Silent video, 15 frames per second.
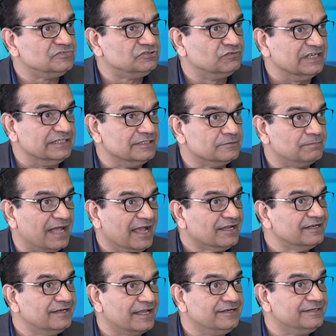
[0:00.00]
20 years back
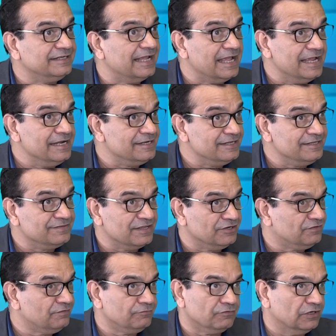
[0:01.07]
in 1980, say
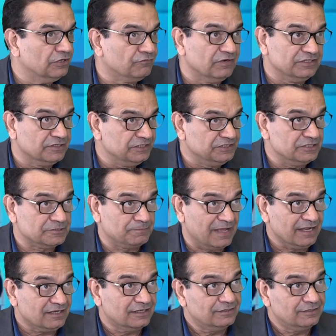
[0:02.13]
20, 30 years back,